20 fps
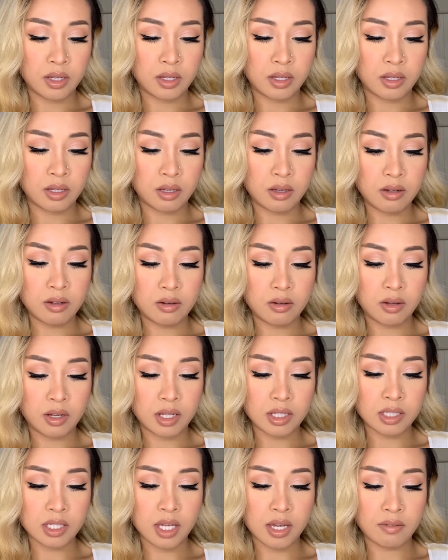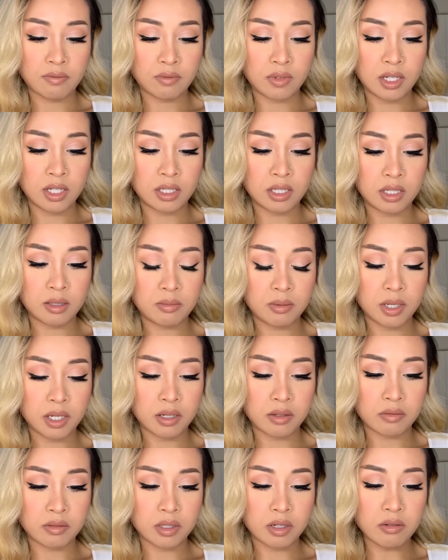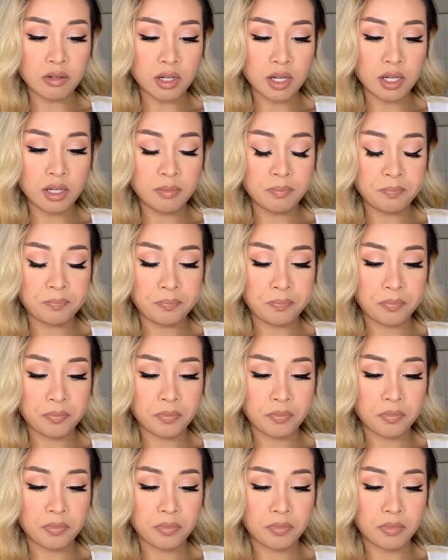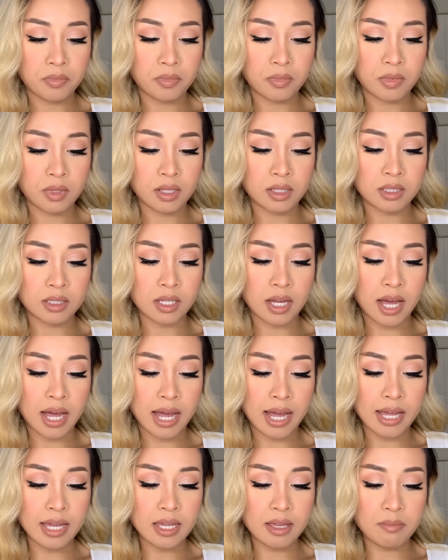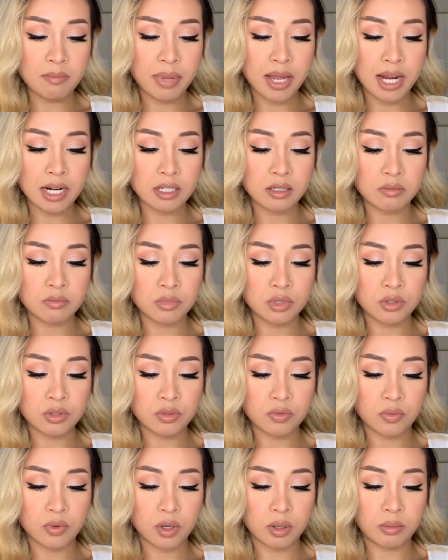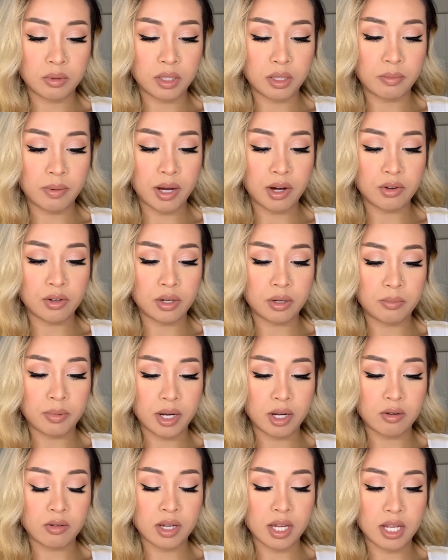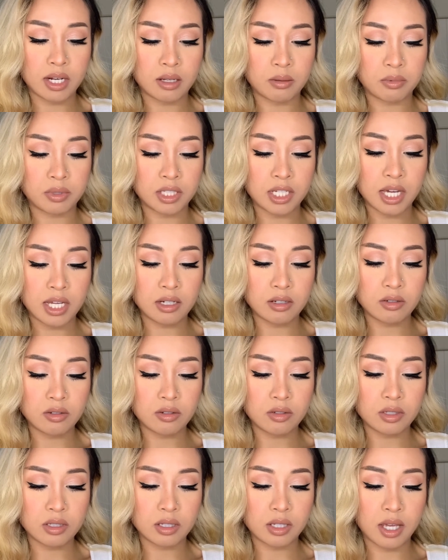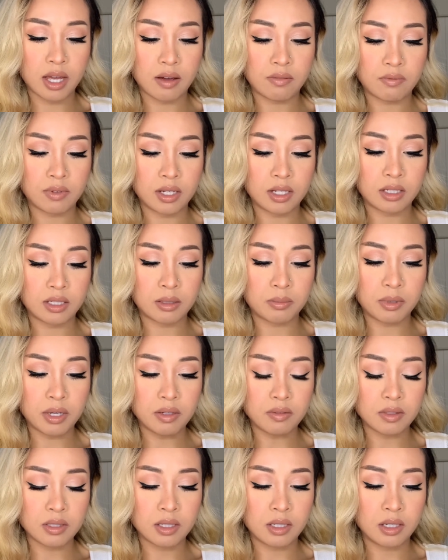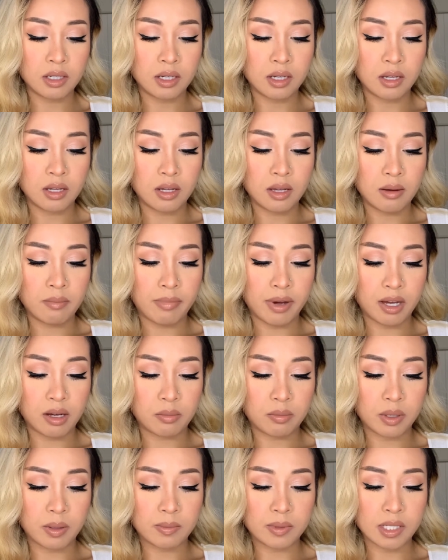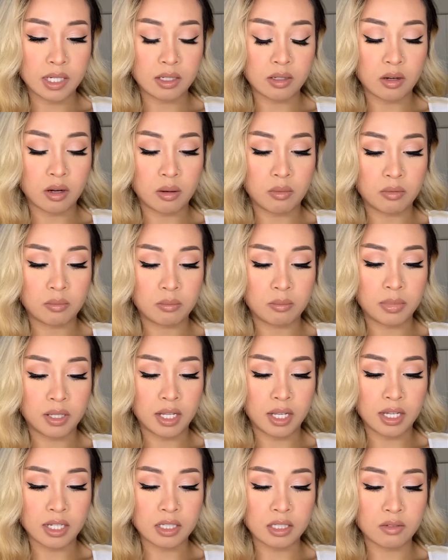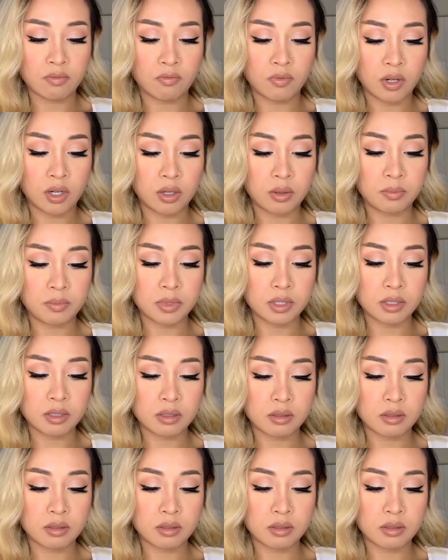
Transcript: Oh, it has caffeine depuffs. Okay. It's a high-impact mousse formula powdered by organic botanicals, caffeine depuffs, biopeptide complex firms.